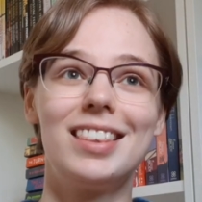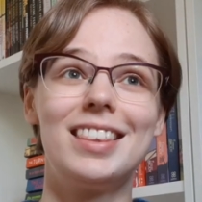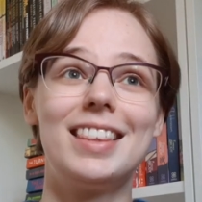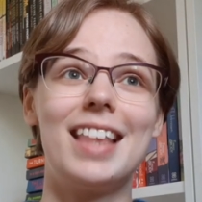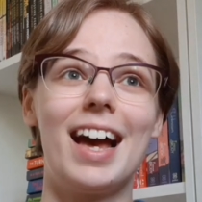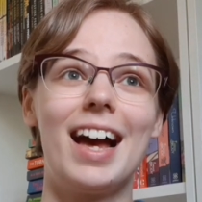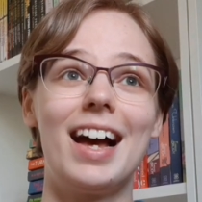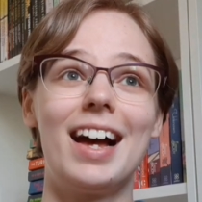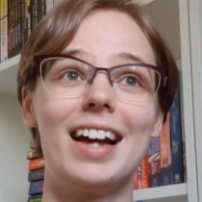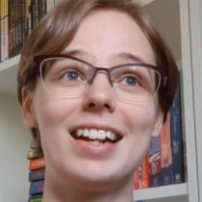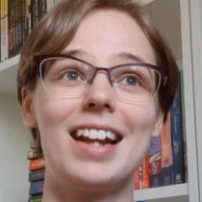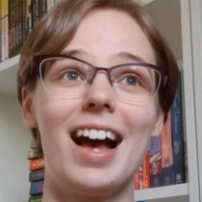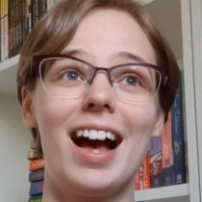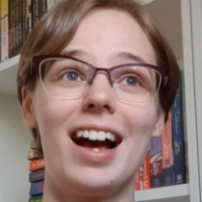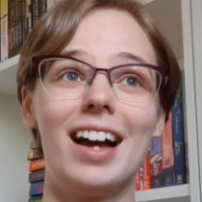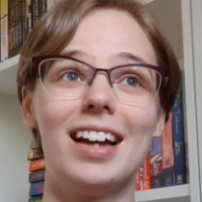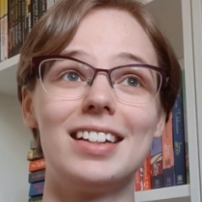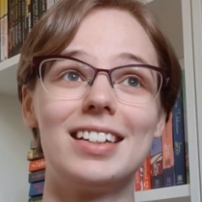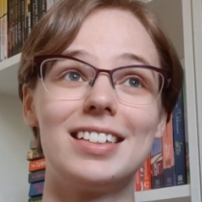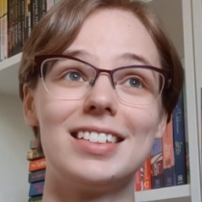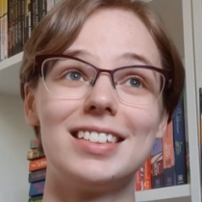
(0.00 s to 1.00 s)
that
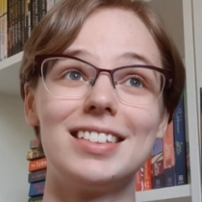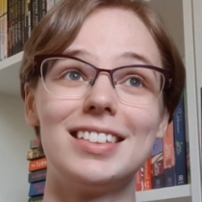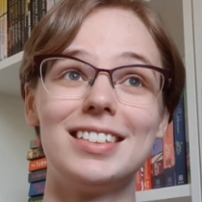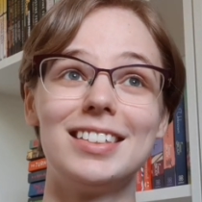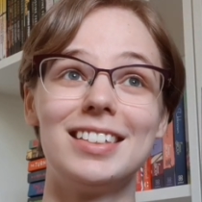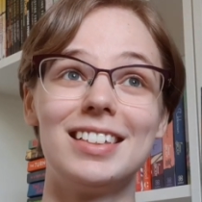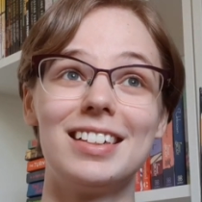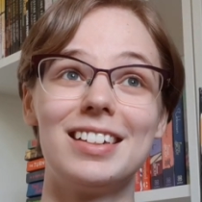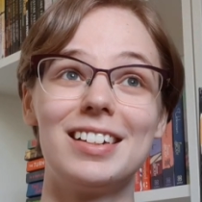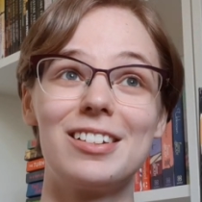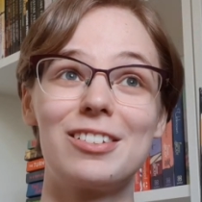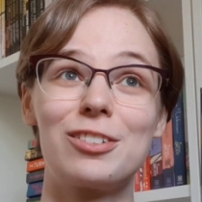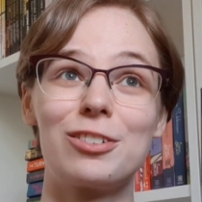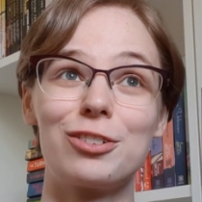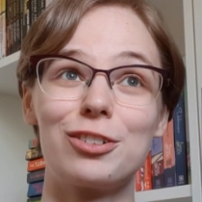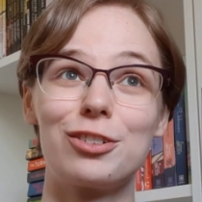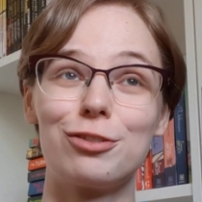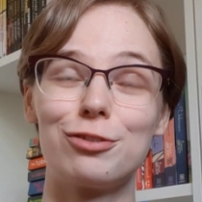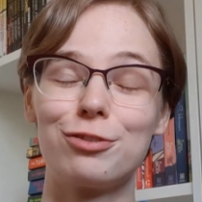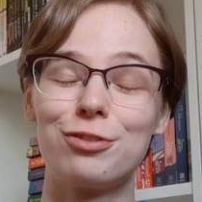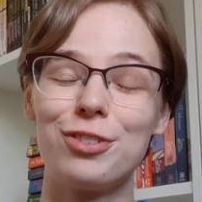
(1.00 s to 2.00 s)
I can sort
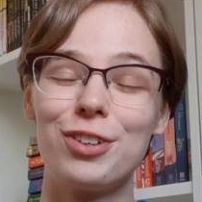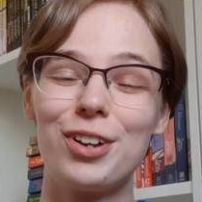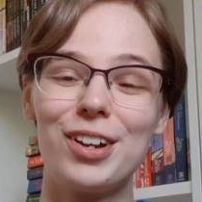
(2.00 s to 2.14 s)
of